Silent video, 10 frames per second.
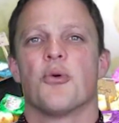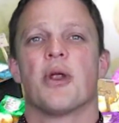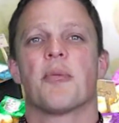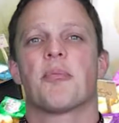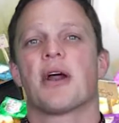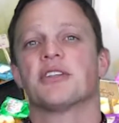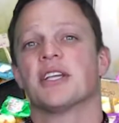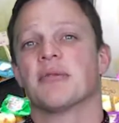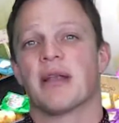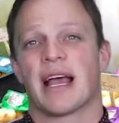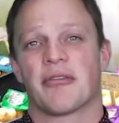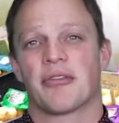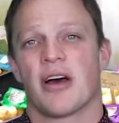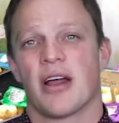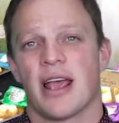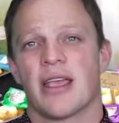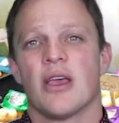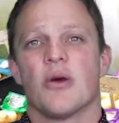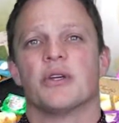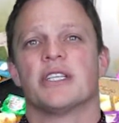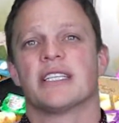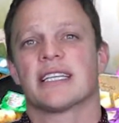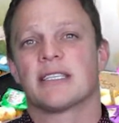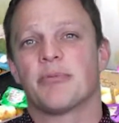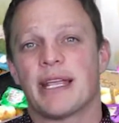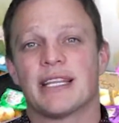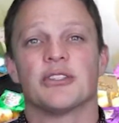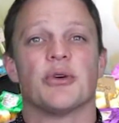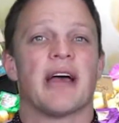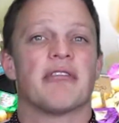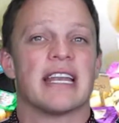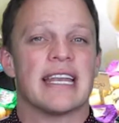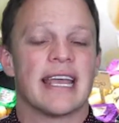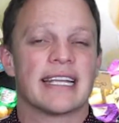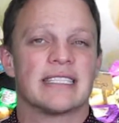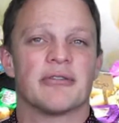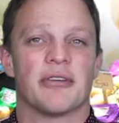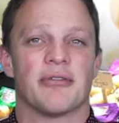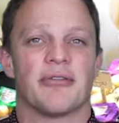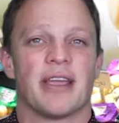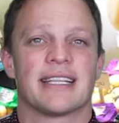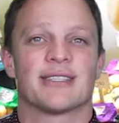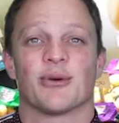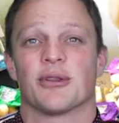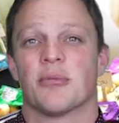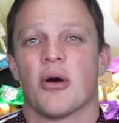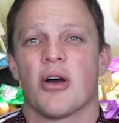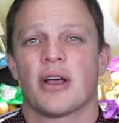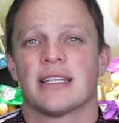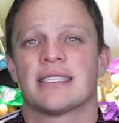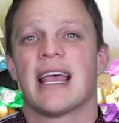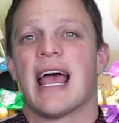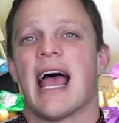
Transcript: We're approaching Black Friday, which is expected to have a negative effect on the market